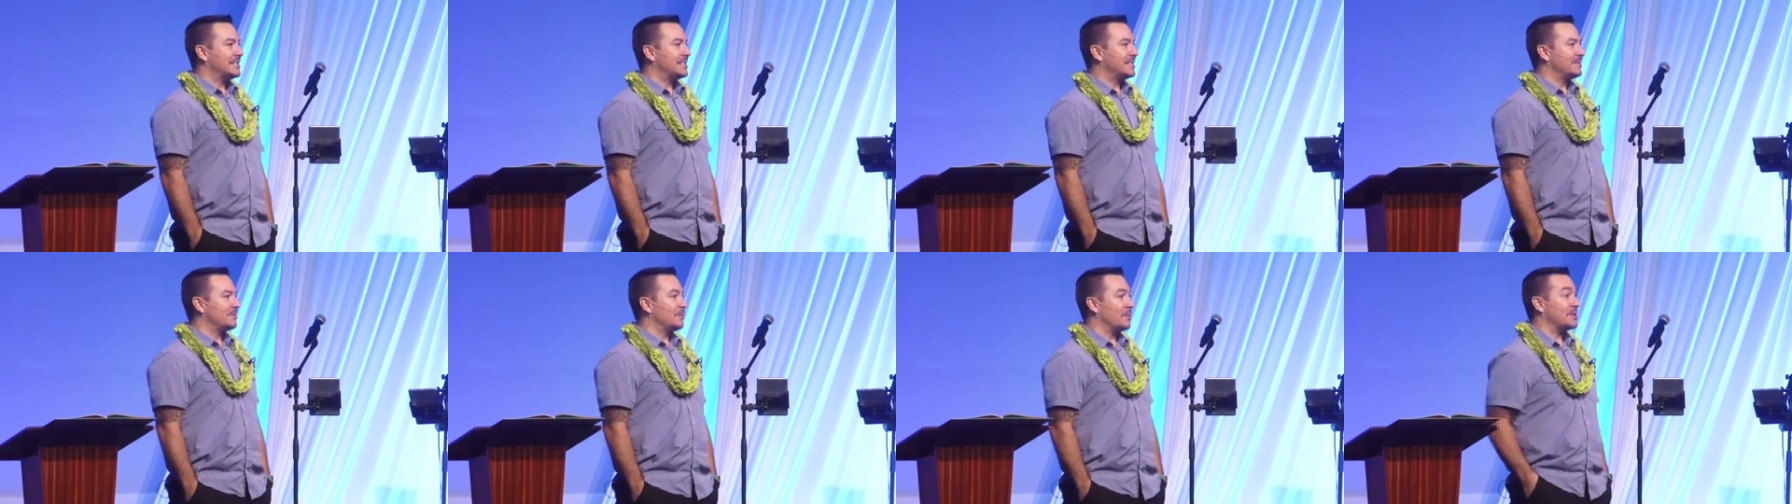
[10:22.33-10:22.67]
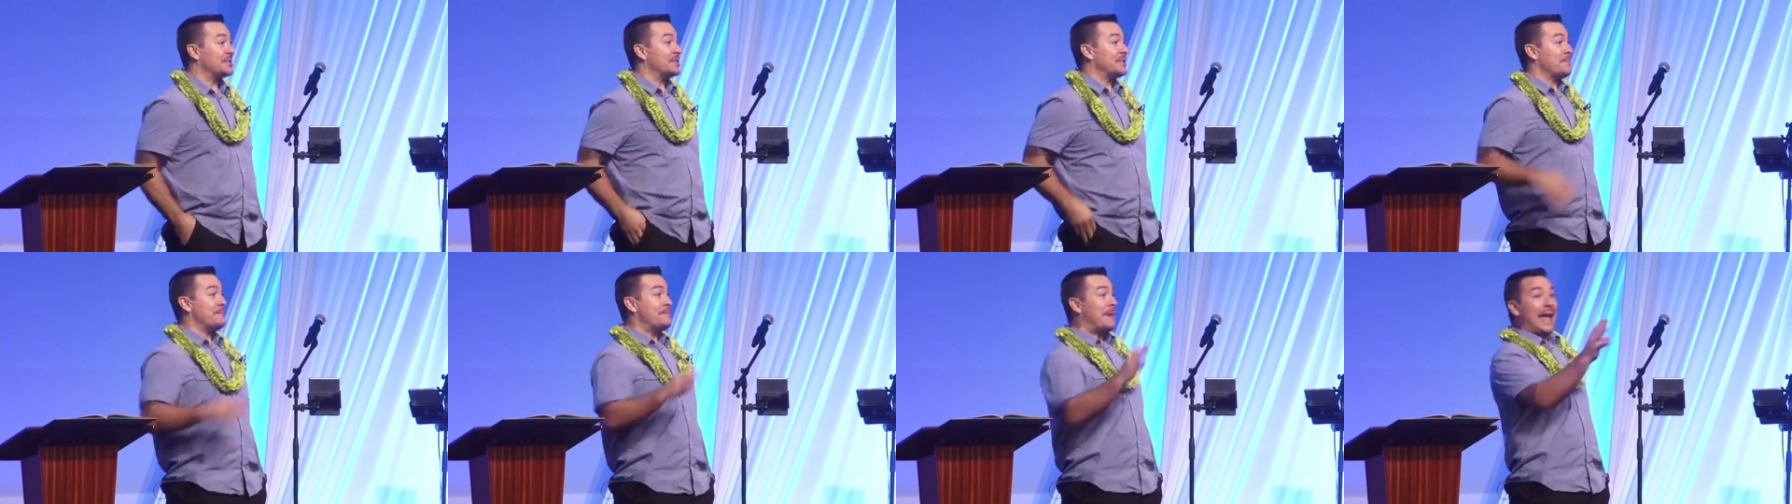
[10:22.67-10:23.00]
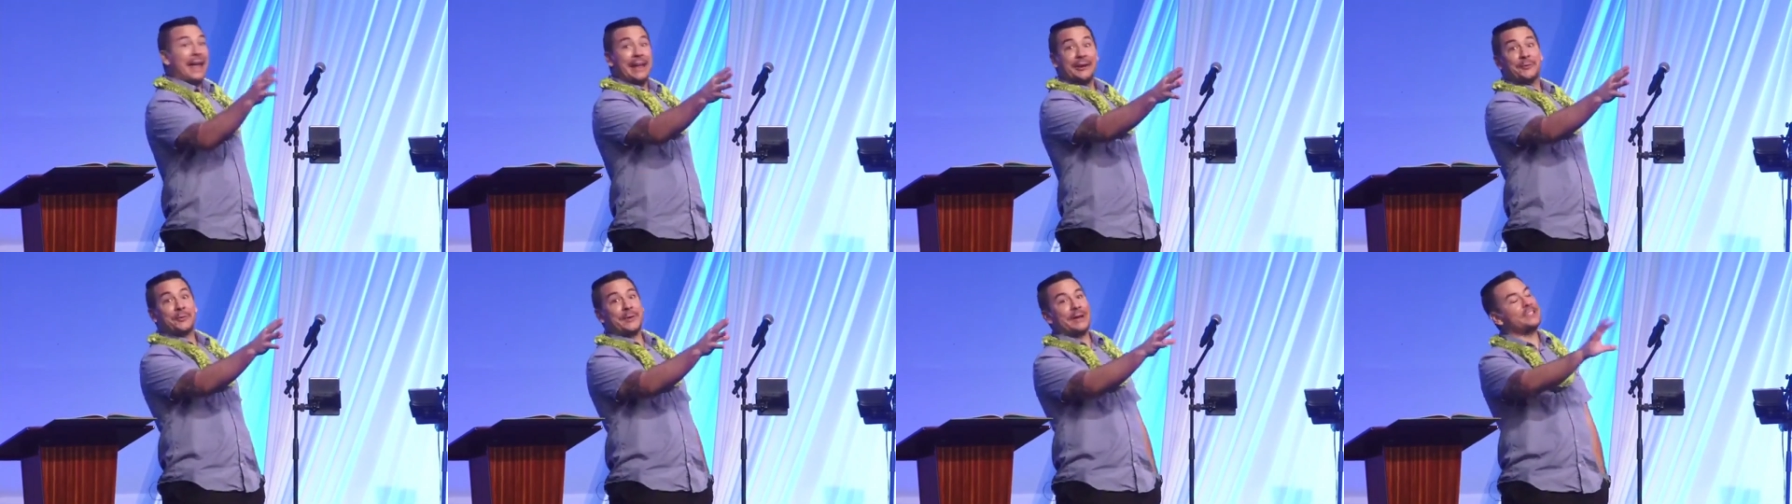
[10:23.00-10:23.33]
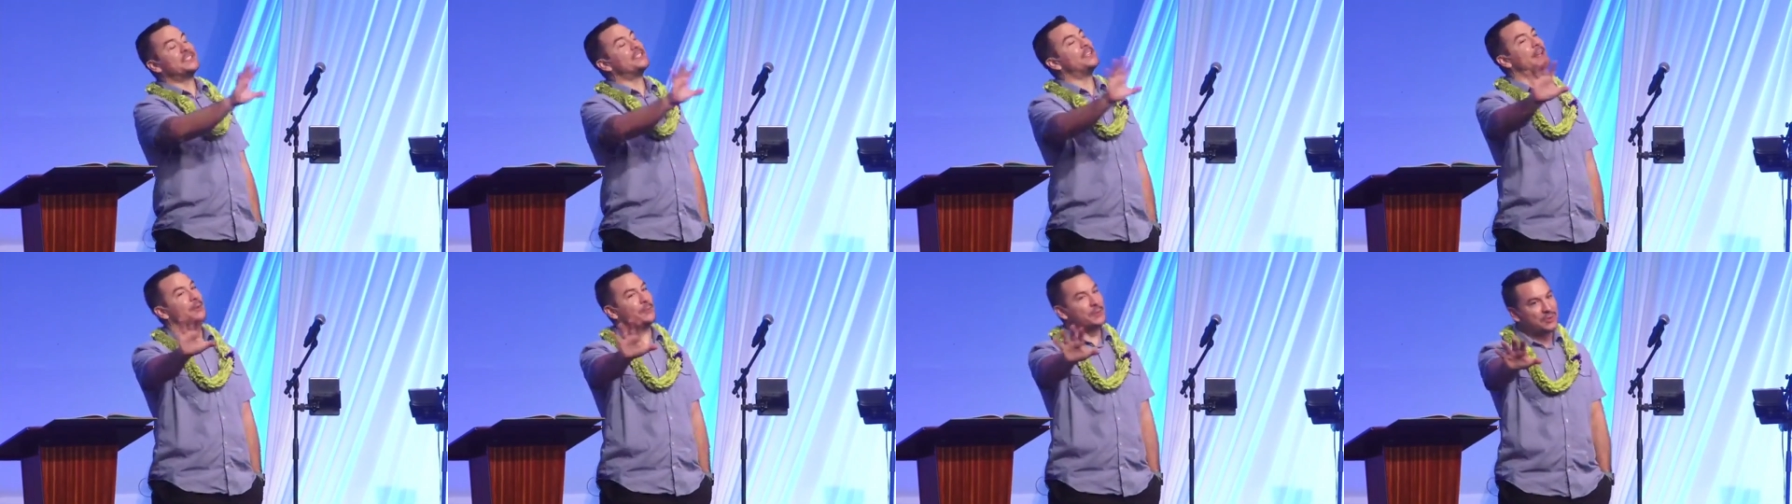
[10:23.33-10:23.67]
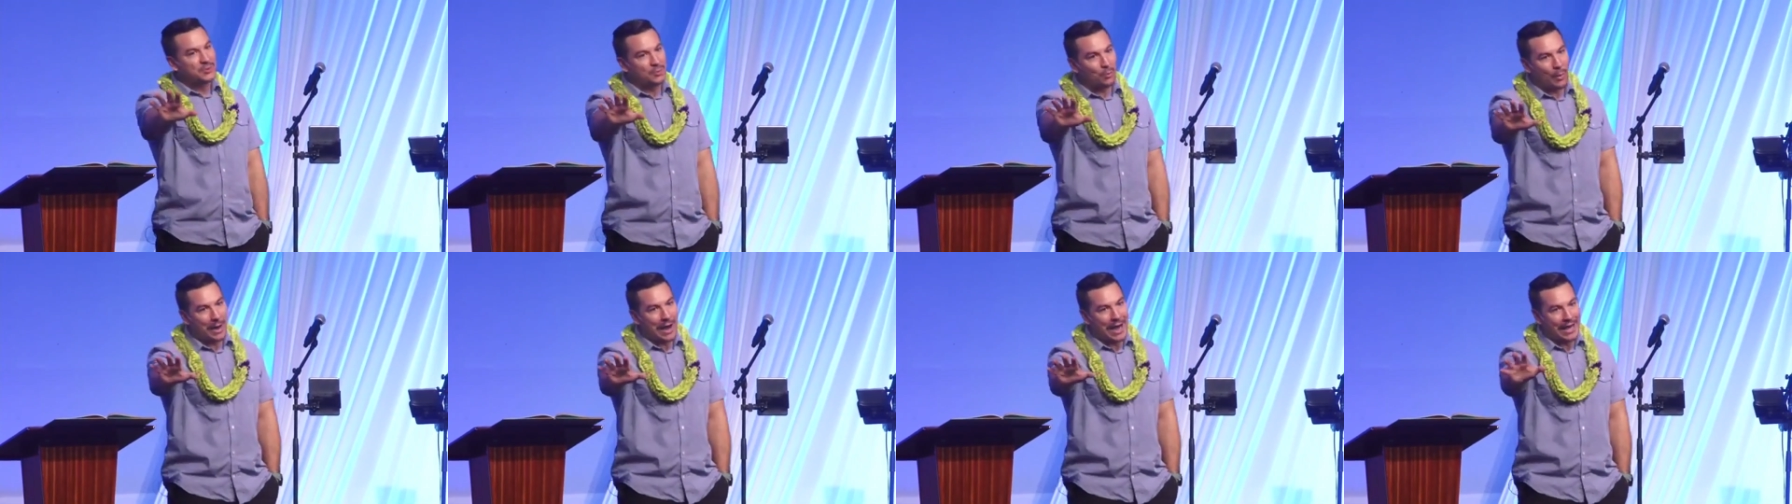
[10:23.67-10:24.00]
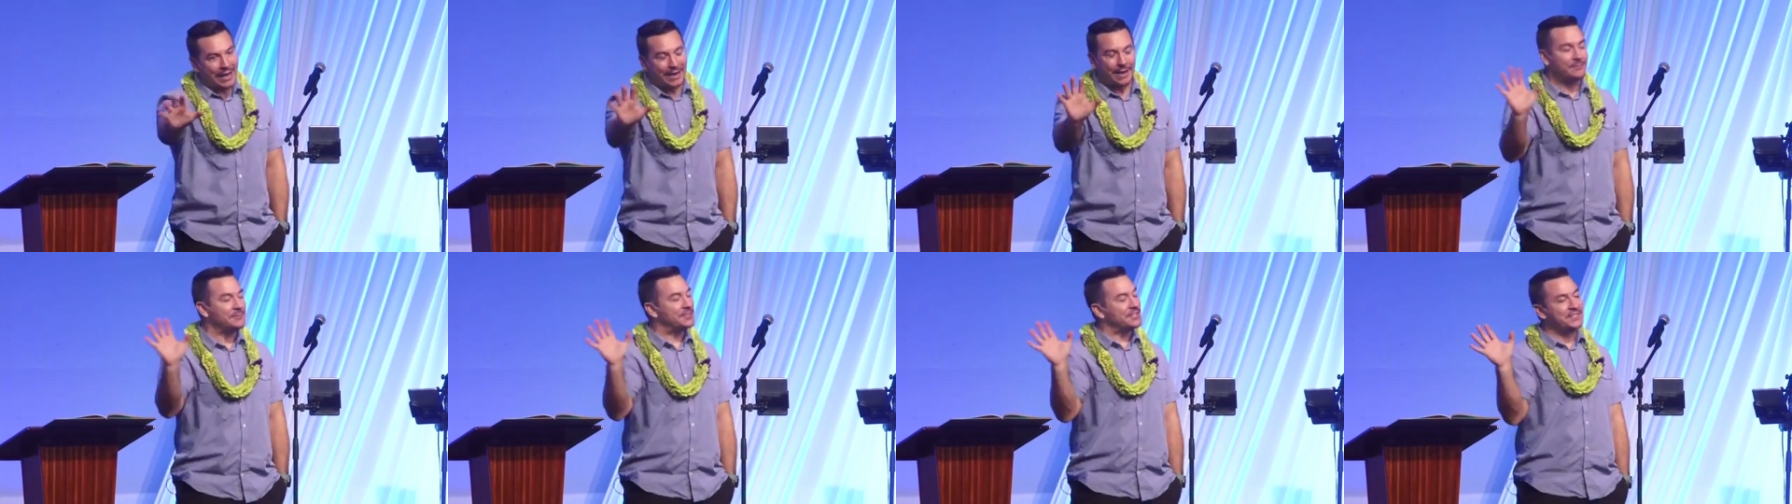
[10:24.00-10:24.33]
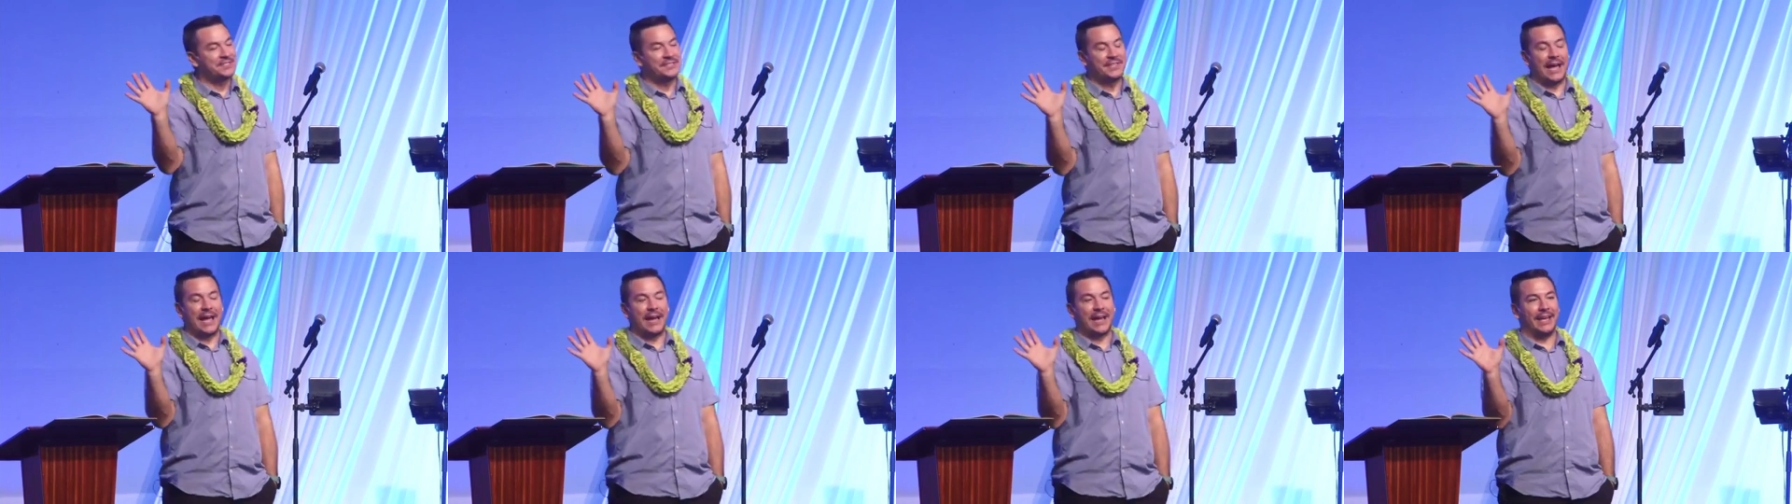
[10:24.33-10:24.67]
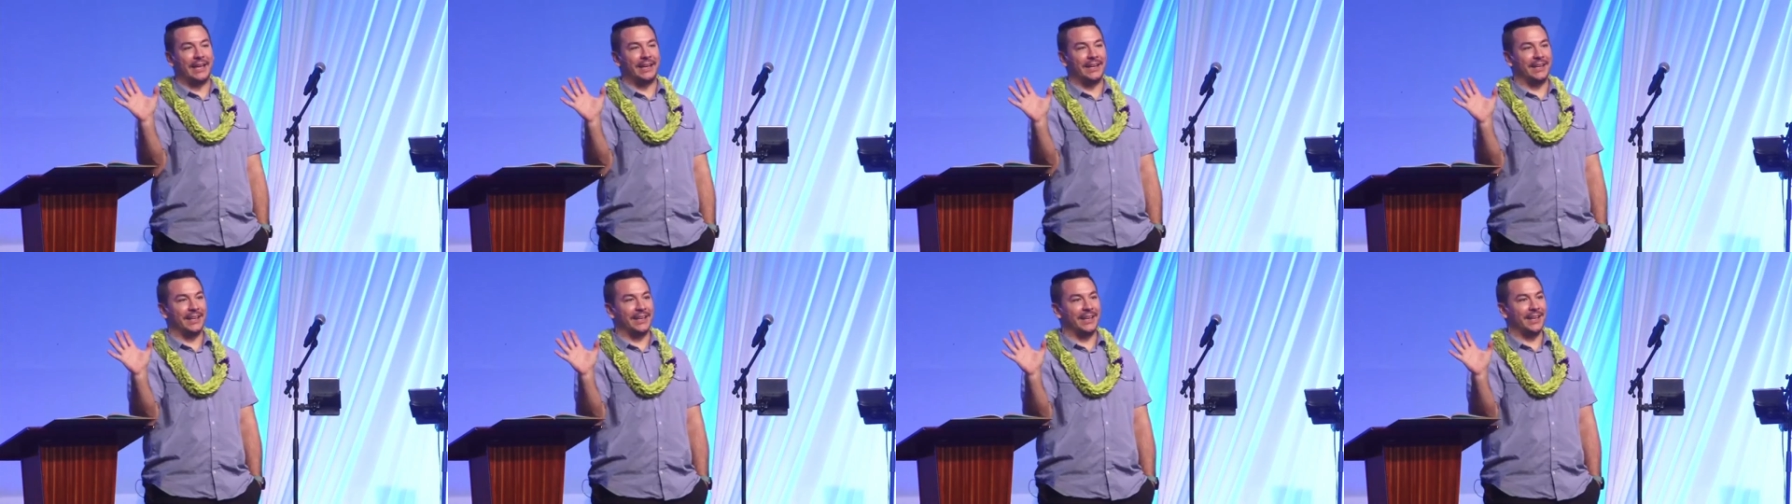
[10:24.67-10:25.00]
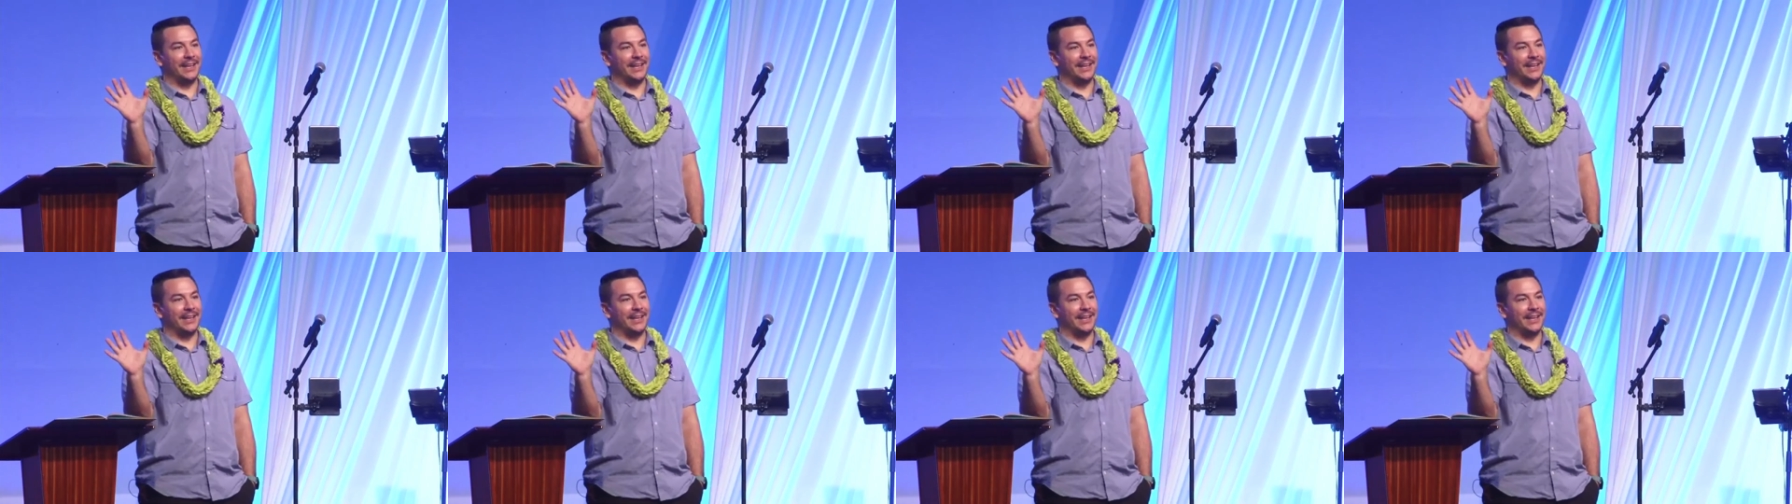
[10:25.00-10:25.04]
Wasn't the main reason, it was one, I'm just saying.